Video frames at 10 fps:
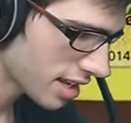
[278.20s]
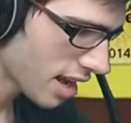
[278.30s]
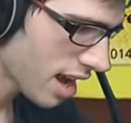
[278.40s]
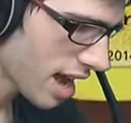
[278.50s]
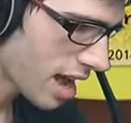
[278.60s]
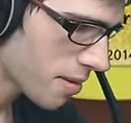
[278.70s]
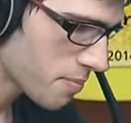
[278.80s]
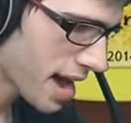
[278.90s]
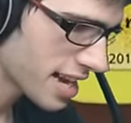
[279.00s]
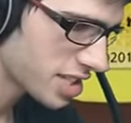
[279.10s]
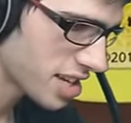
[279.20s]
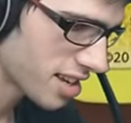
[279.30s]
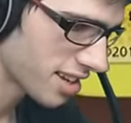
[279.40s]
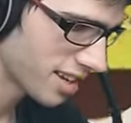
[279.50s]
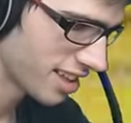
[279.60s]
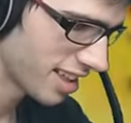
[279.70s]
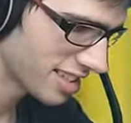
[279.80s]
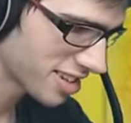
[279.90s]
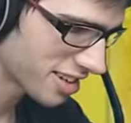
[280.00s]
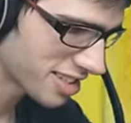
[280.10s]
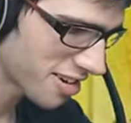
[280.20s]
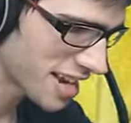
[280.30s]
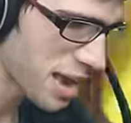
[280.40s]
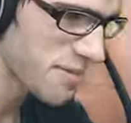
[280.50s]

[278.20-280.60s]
Sticker and Patchy. And it's got its own